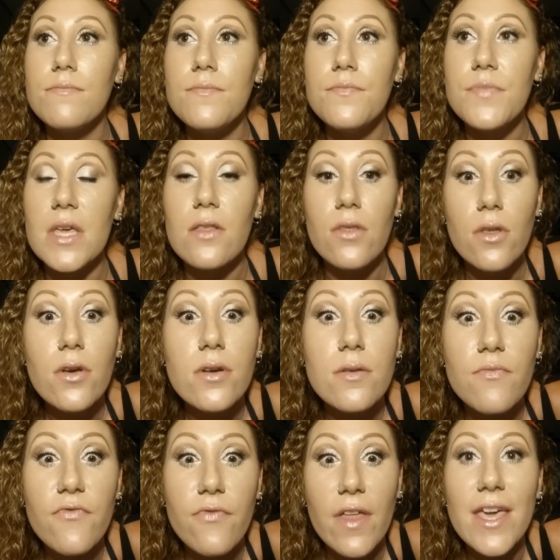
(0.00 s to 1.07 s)
They look
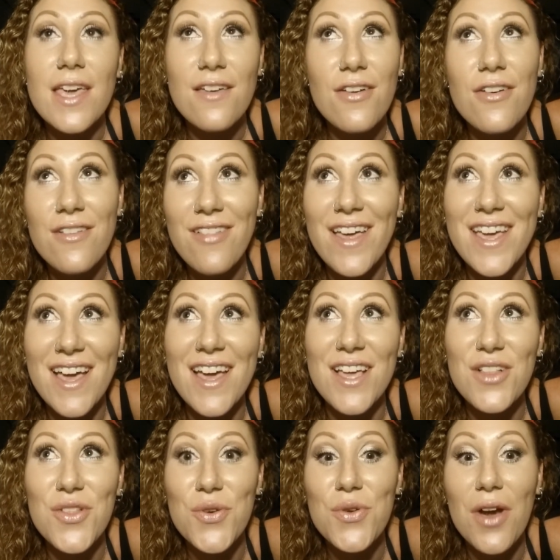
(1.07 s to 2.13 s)
like I
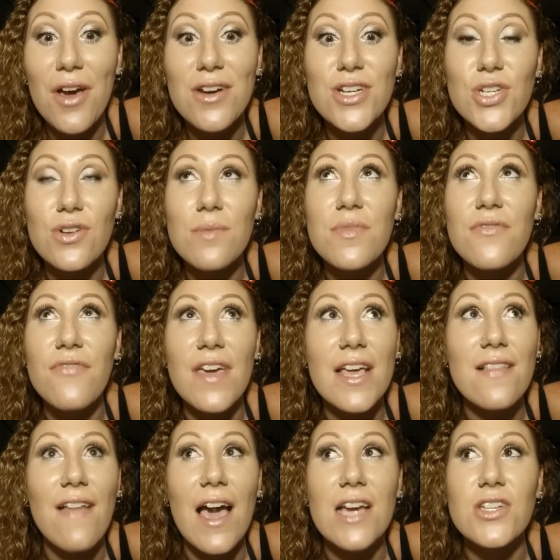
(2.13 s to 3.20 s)
glued on a strip of
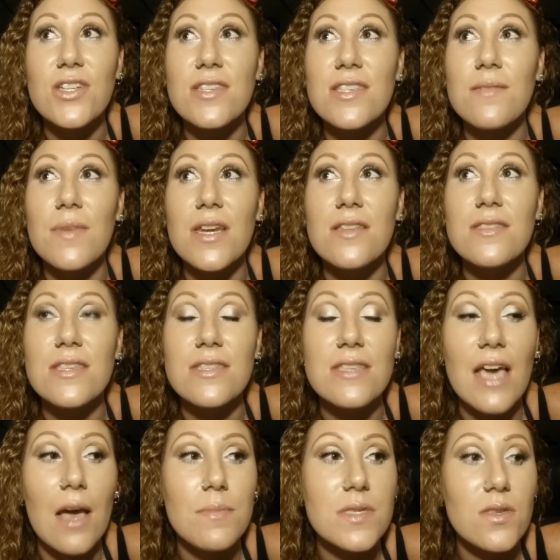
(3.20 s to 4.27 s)
fake lashes. I mean, it's
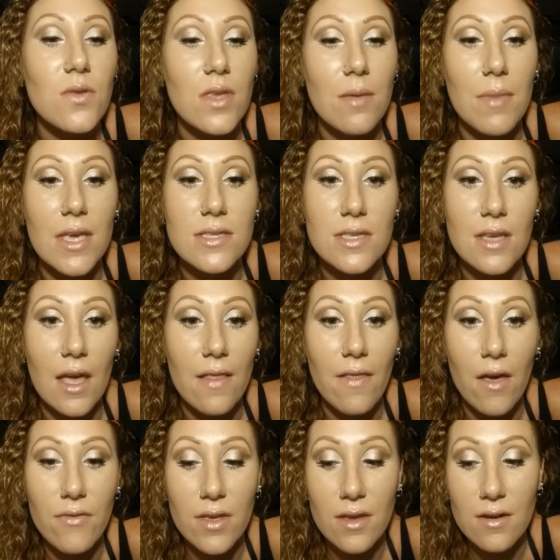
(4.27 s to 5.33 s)
absolutely amazing. I
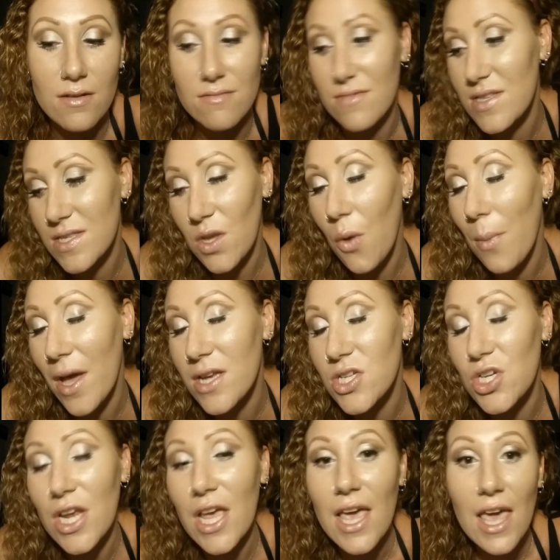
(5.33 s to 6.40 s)
love it so
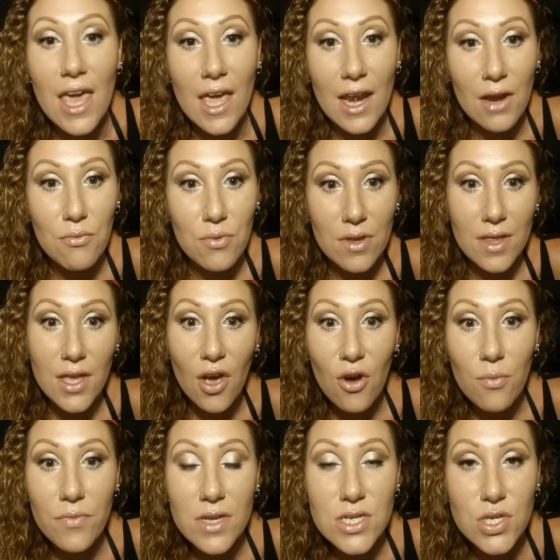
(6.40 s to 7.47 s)
much, and I really
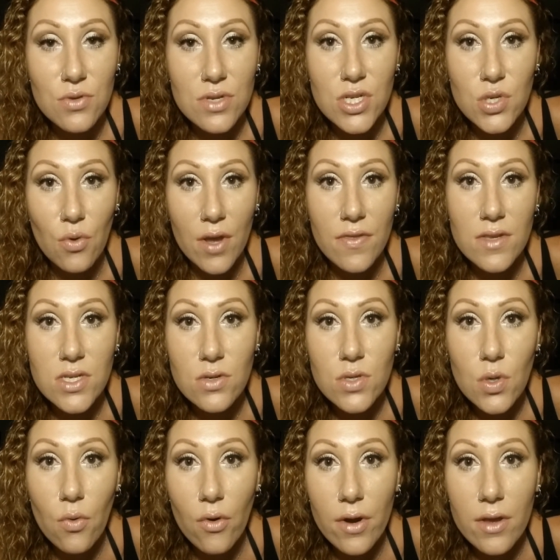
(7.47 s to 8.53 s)
hope that you enjoyed the
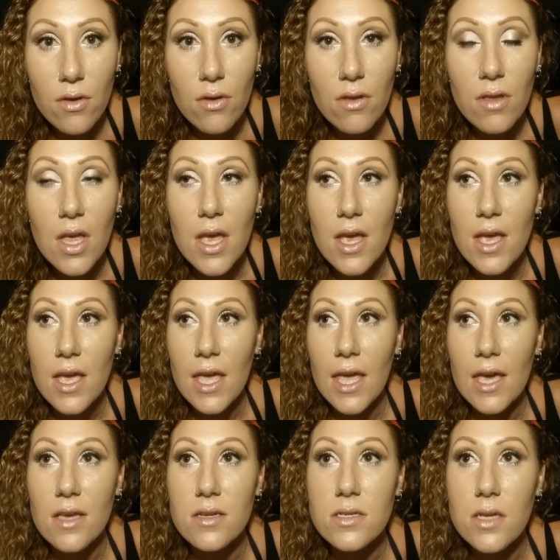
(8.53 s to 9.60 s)
tutorial,
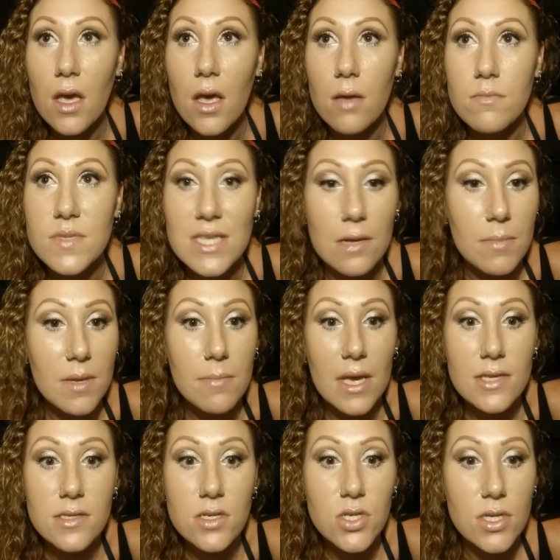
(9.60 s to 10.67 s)
and send me
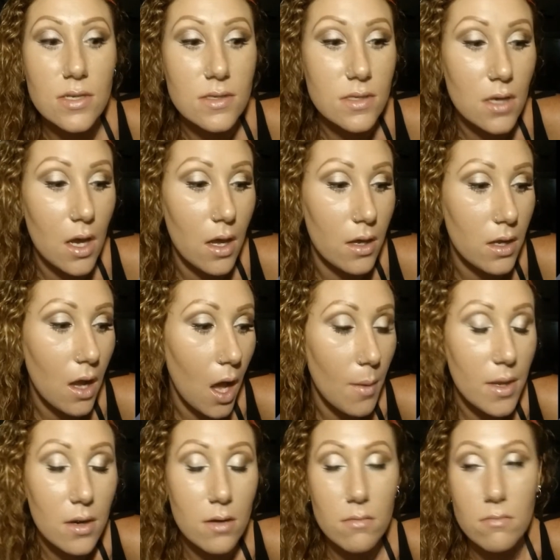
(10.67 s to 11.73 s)
messages,
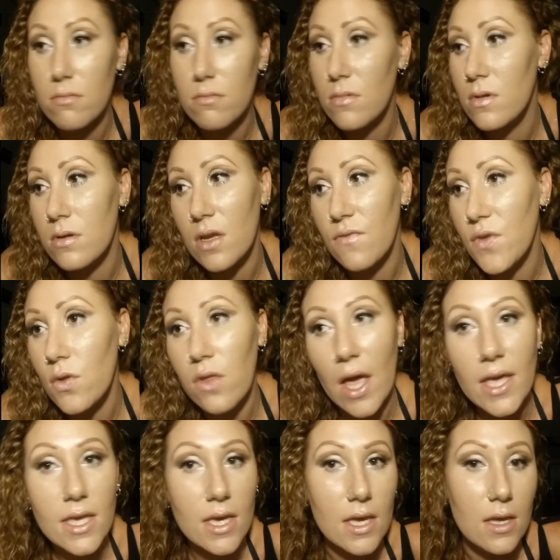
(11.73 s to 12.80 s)
comment if you
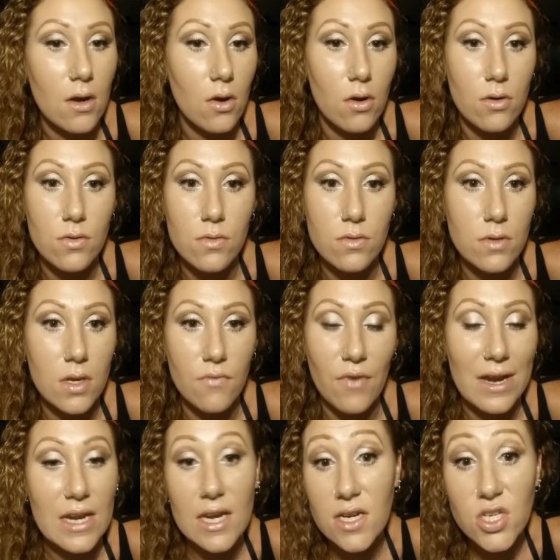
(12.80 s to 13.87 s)
like it, or if I
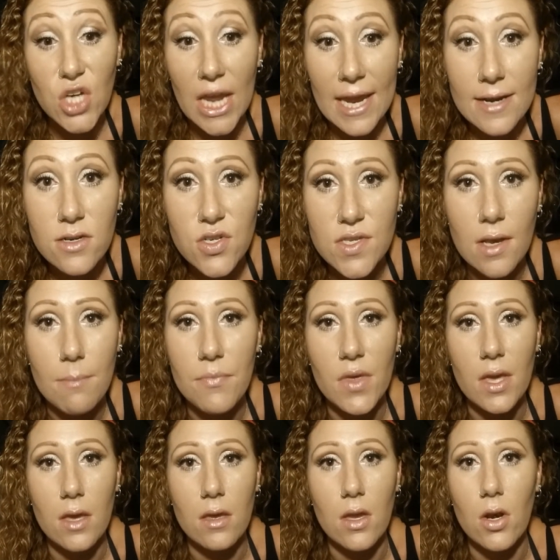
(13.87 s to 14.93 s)
need to change
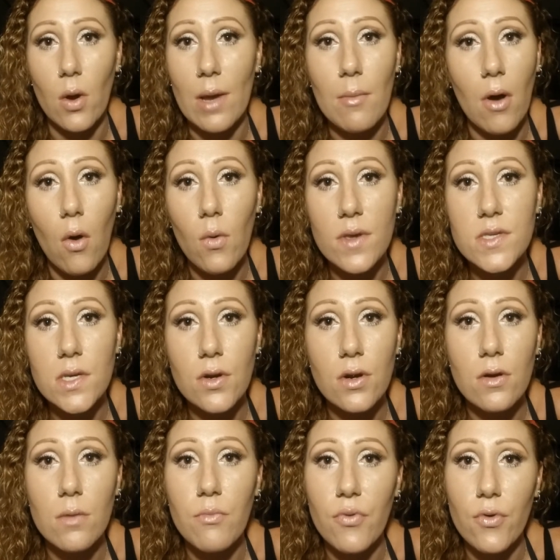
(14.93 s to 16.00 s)
something. I'm always here
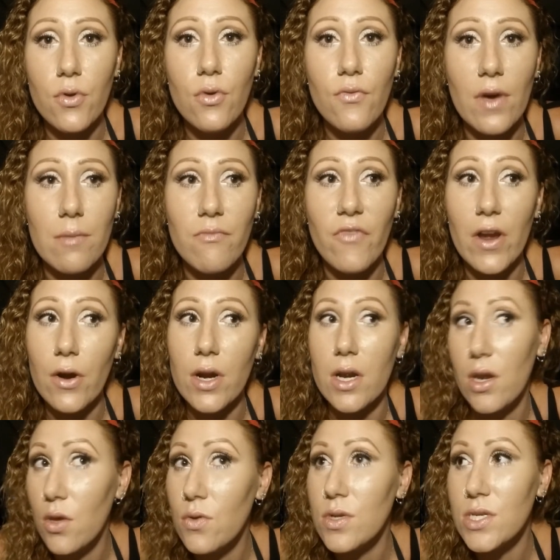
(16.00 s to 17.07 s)
to improve. I'm very
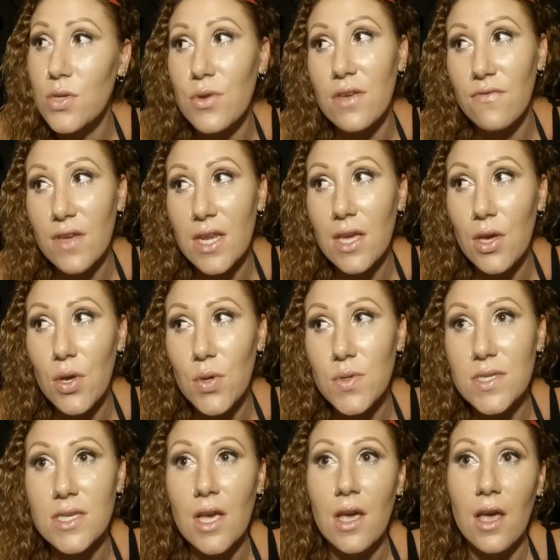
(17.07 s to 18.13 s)
new to doing
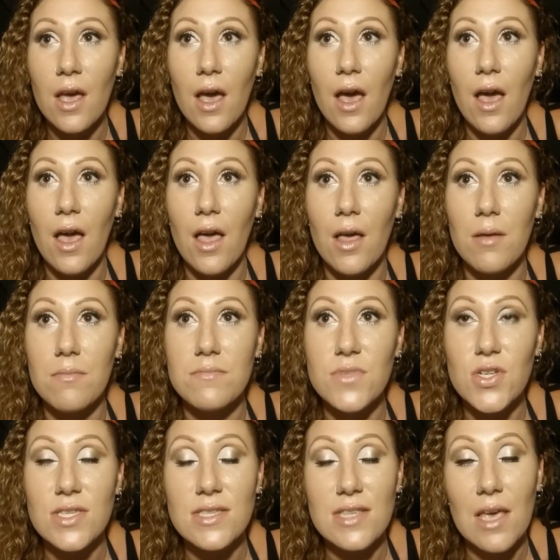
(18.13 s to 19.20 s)
videos.
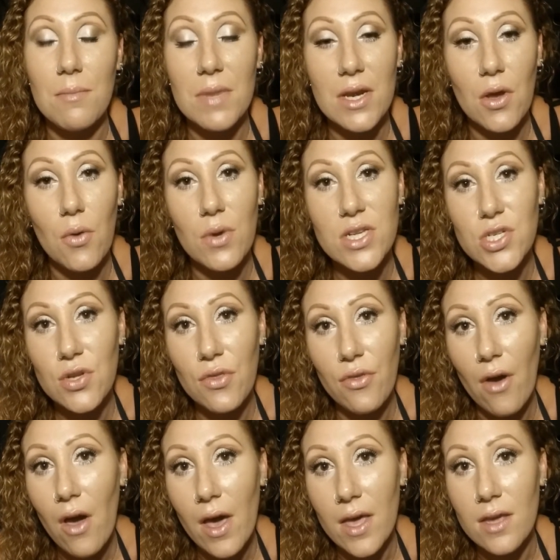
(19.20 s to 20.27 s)
Just let me know what you
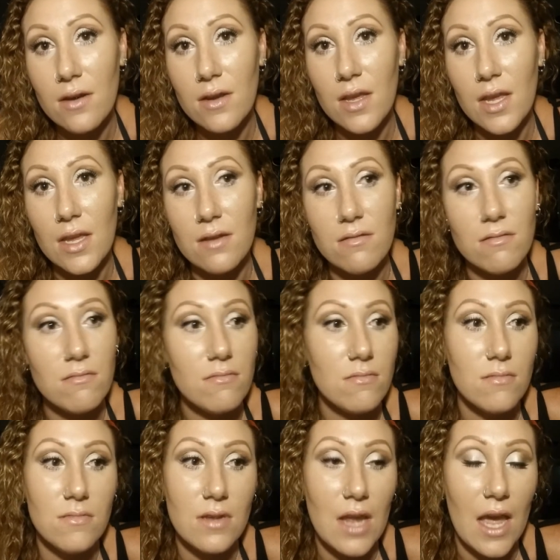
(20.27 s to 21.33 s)
thought and
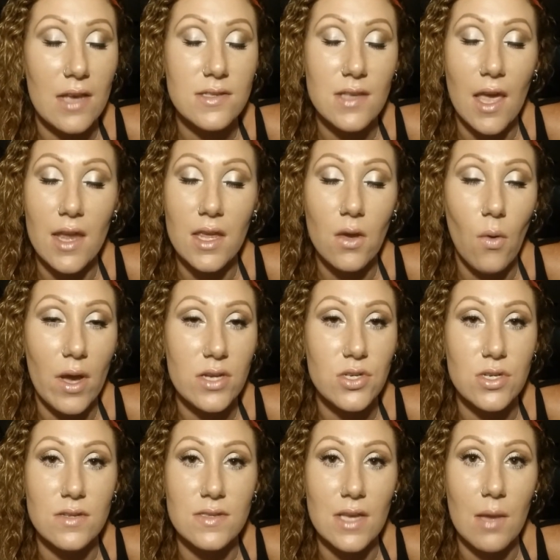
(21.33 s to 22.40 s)
ask any
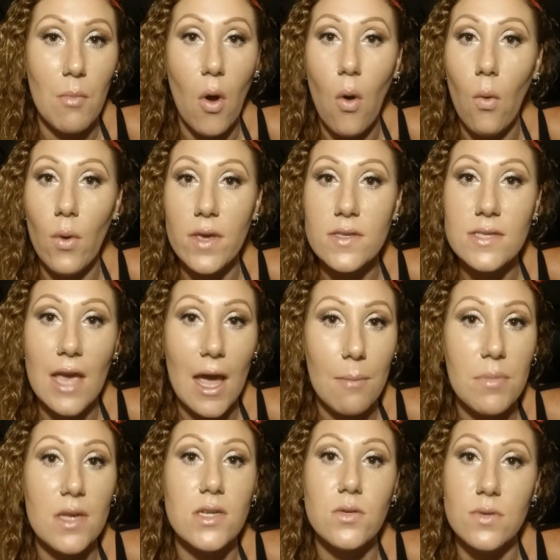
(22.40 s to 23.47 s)
questions. I'm always
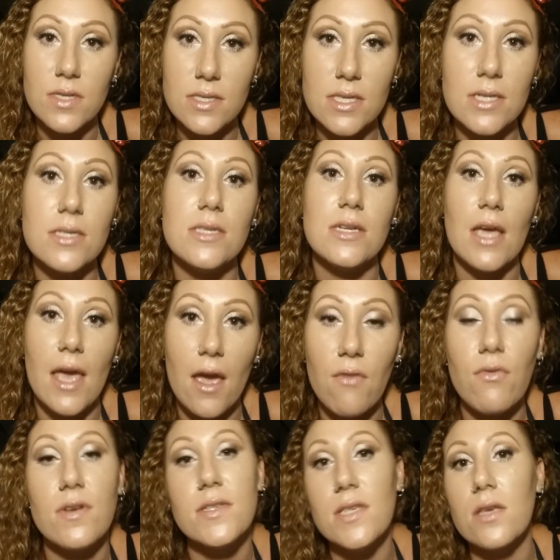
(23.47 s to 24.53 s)
happy to assist
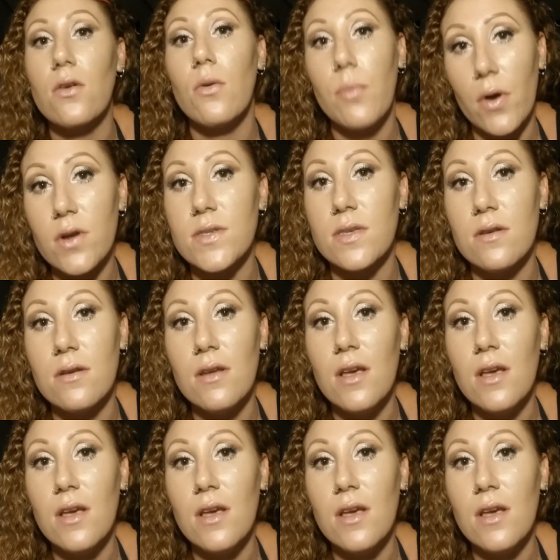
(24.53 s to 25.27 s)
every single person.